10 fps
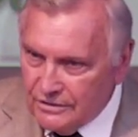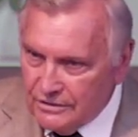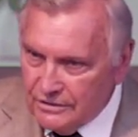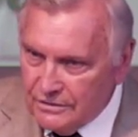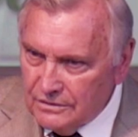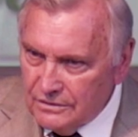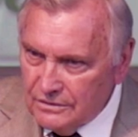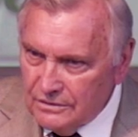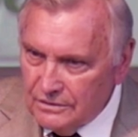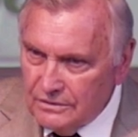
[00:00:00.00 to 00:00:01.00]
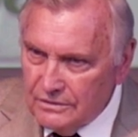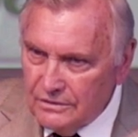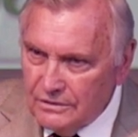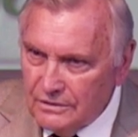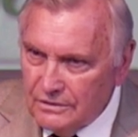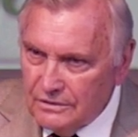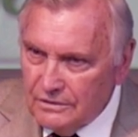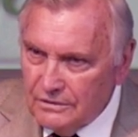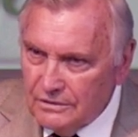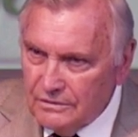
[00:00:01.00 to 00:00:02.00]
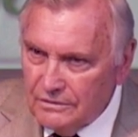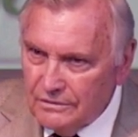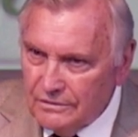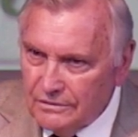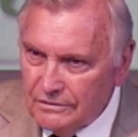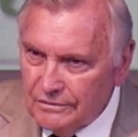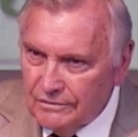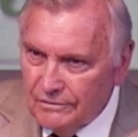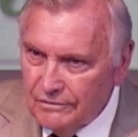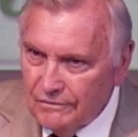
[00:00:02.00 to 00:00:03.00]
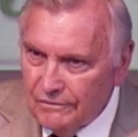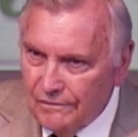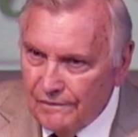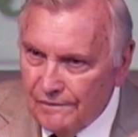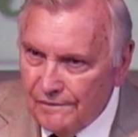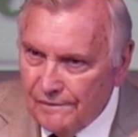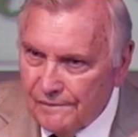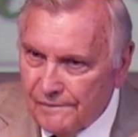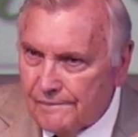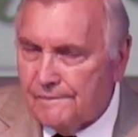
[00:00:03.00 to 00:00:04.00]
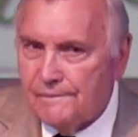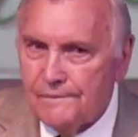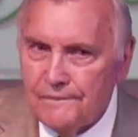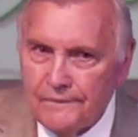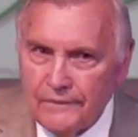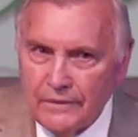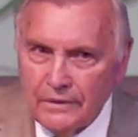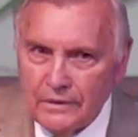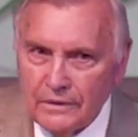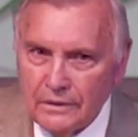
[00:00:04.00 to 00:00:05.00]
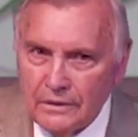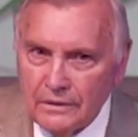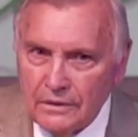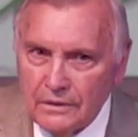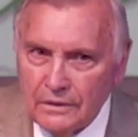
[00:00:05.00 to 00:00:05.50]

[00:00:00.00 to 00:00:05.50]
(no one is talking)